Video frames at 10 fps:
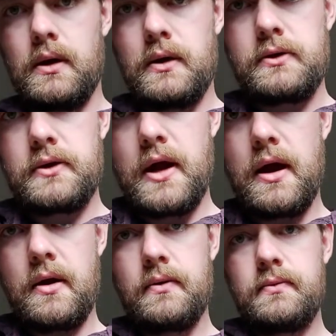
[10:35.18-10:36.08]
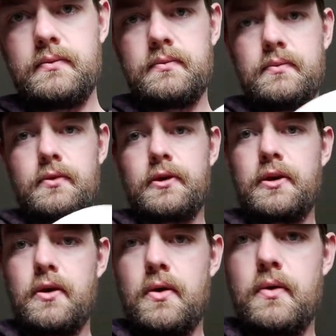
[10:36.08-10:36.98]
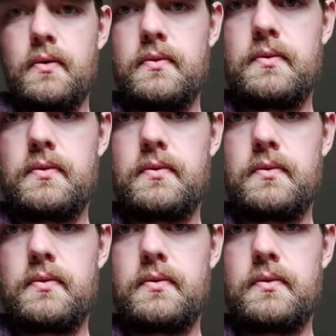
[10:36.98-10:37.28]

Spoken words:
So now, we're going to go,